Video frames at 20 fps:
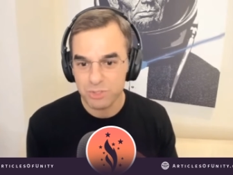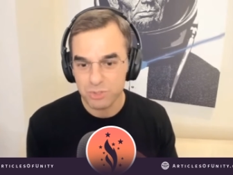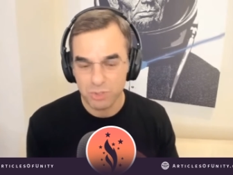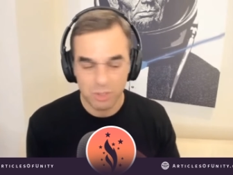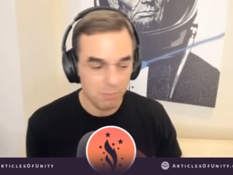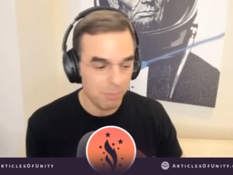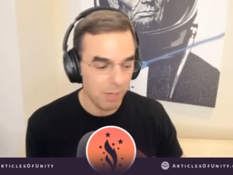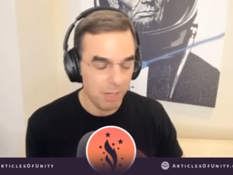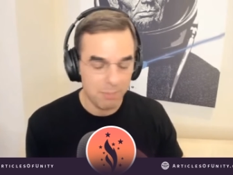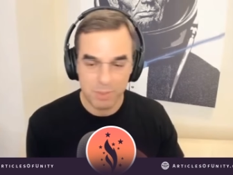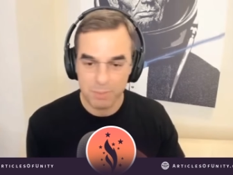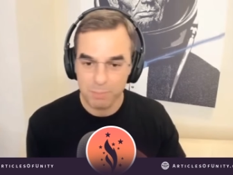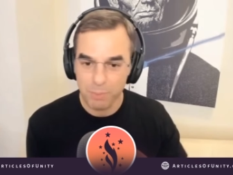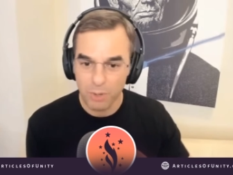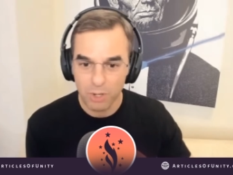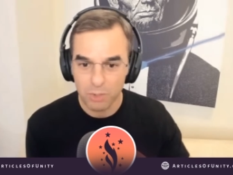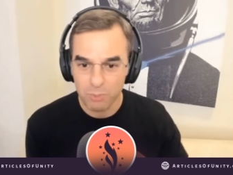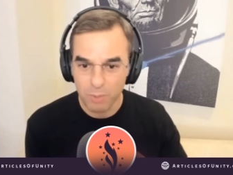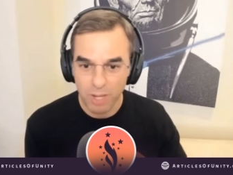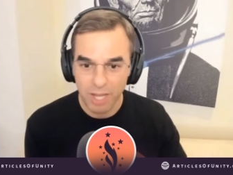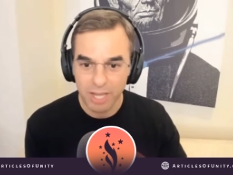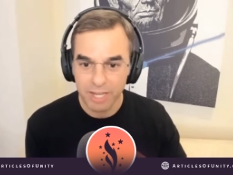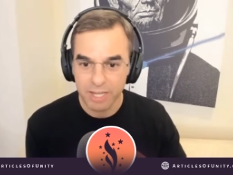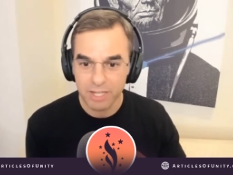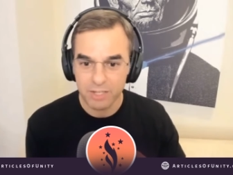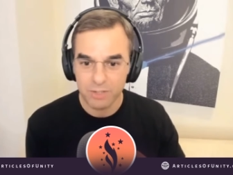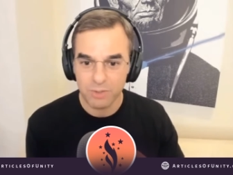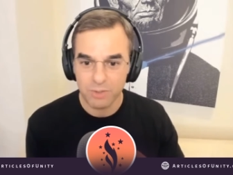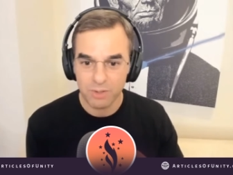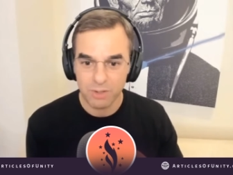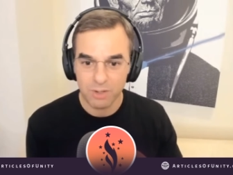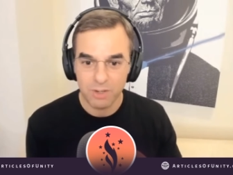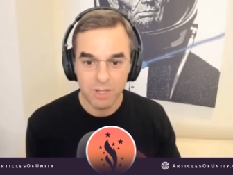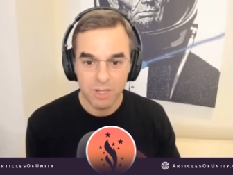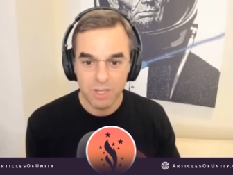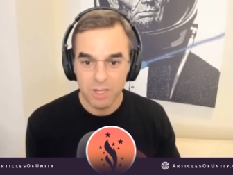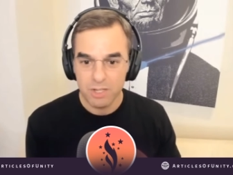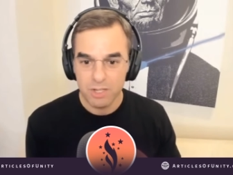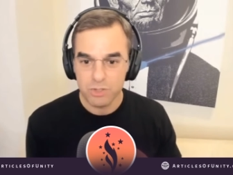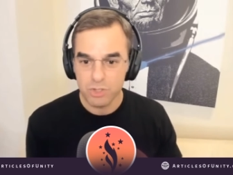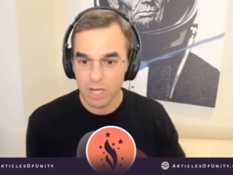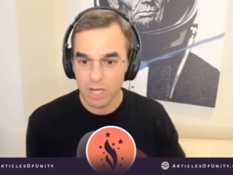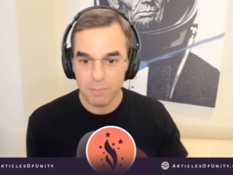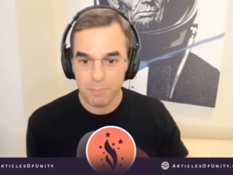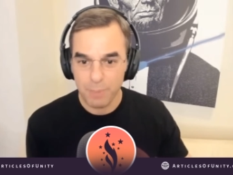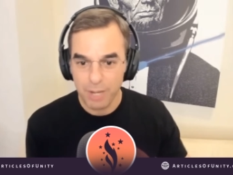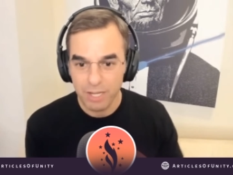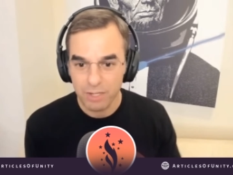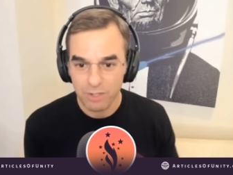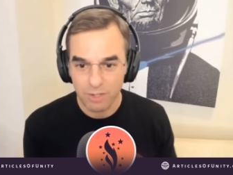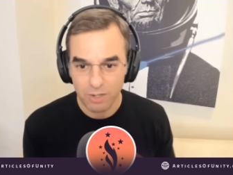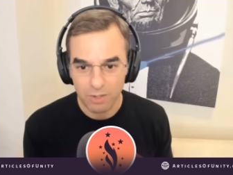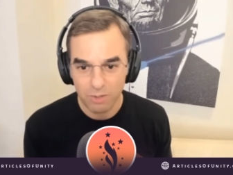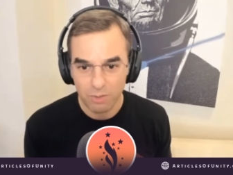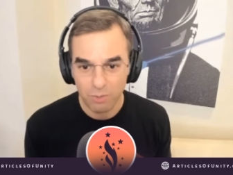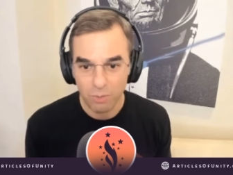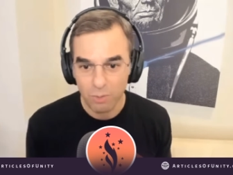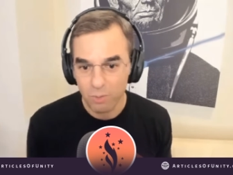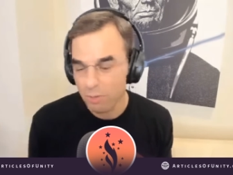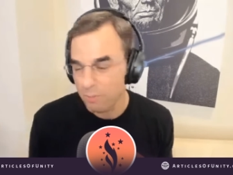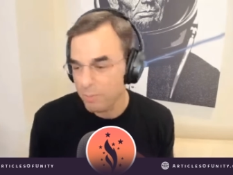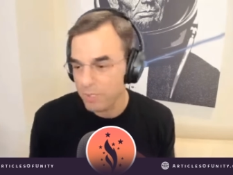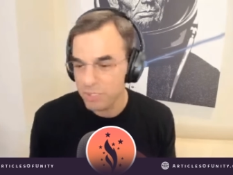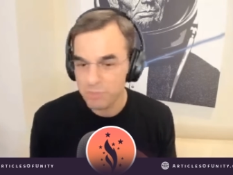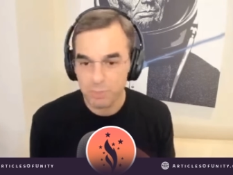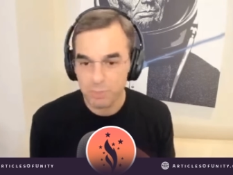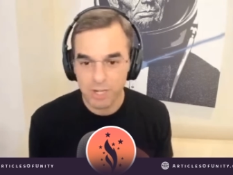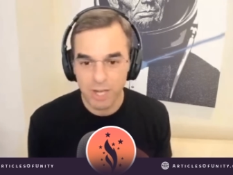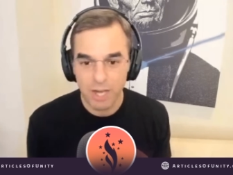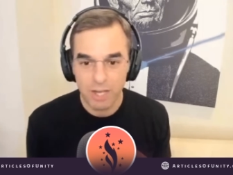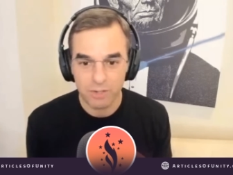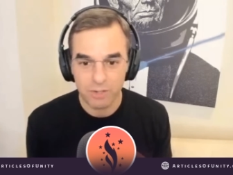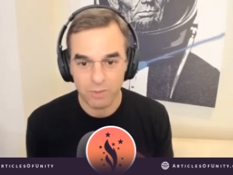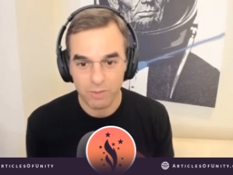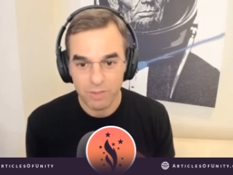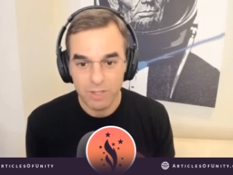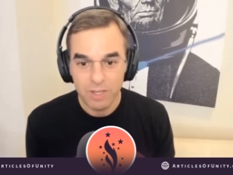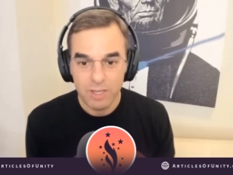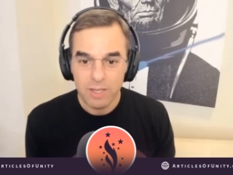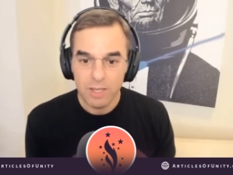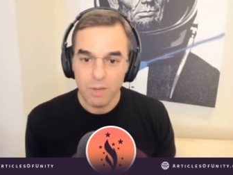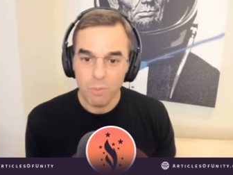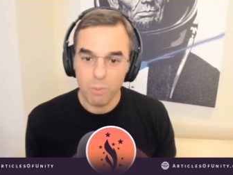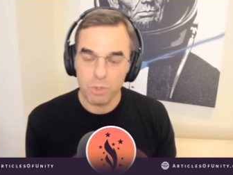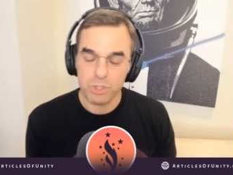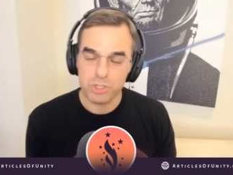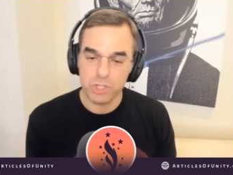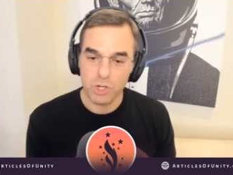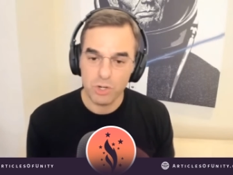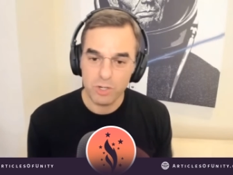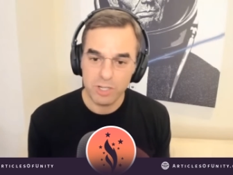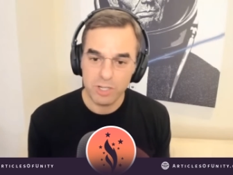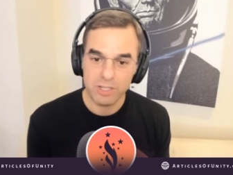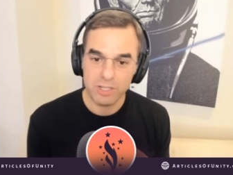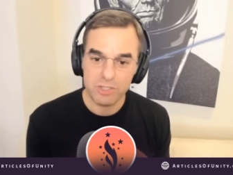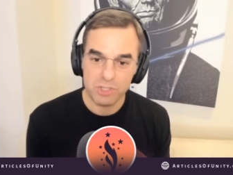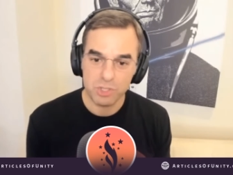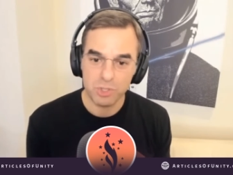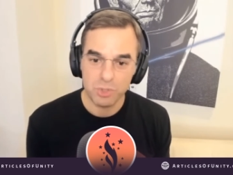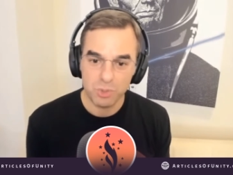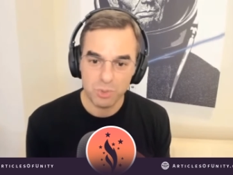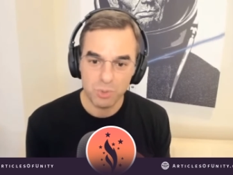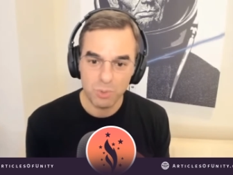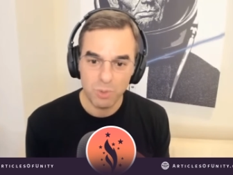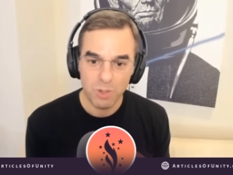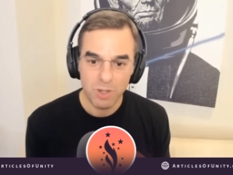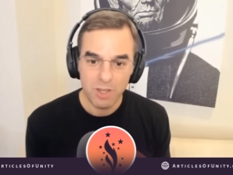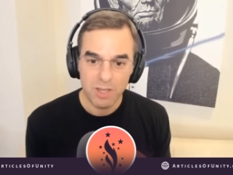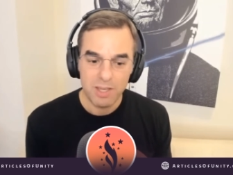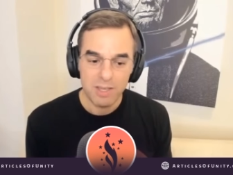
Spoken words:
or it might be Paul Ryan or John Boehner or Mitch McConnell. We're turning to